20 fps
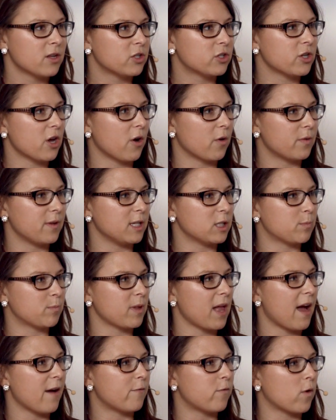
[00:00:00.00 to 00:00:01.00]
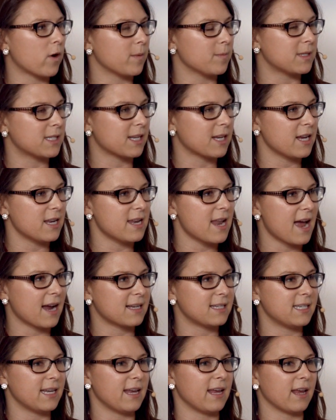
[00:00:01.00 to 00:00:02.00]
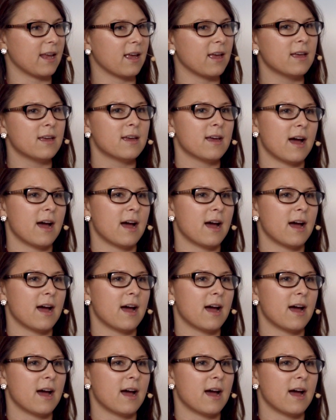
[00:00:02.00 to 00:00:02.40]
So these platforms connecting,